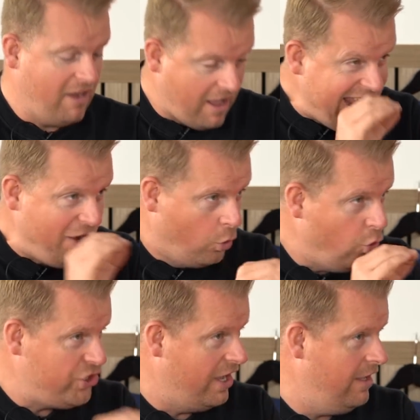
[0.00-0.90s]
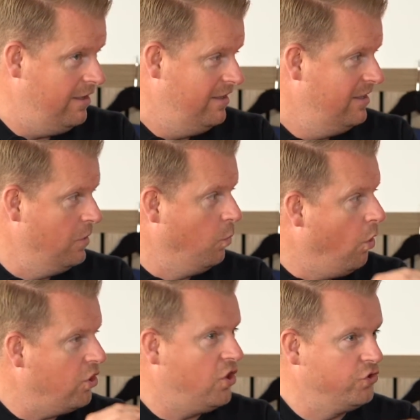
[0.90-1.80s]
in order,
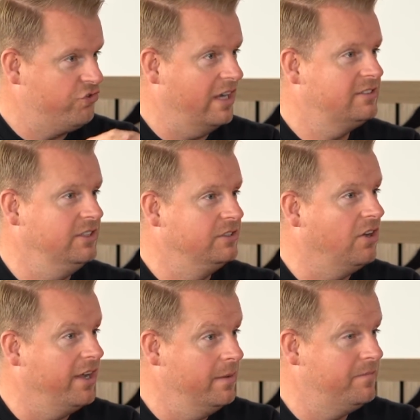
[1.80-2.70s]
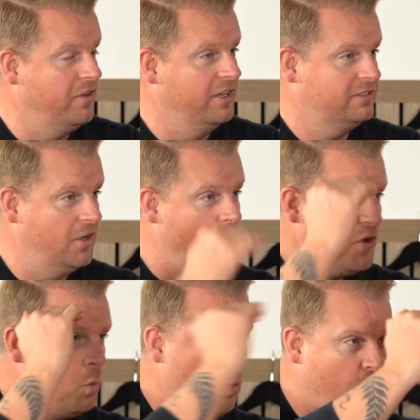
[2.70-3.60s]
what contracts are you tying up first? I
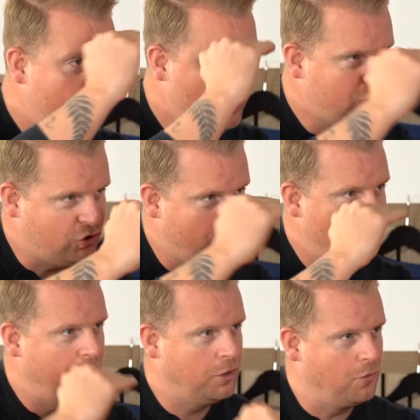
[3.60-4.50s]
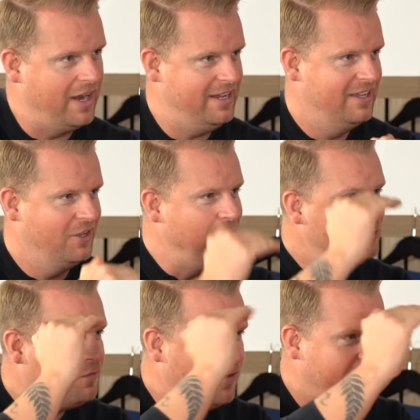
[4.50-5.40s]
want 1, 2, 3.
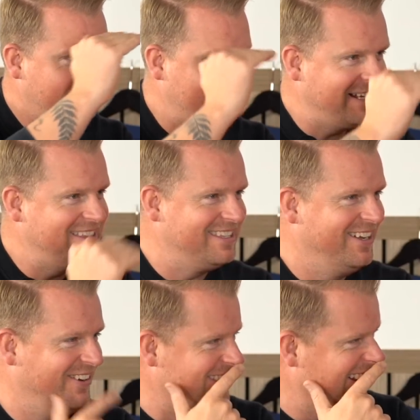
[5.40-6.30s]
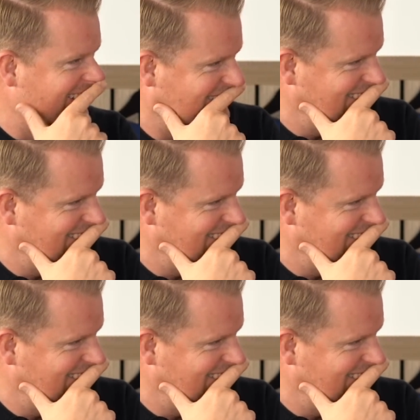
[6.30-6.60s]
Who's first, second, third on your list?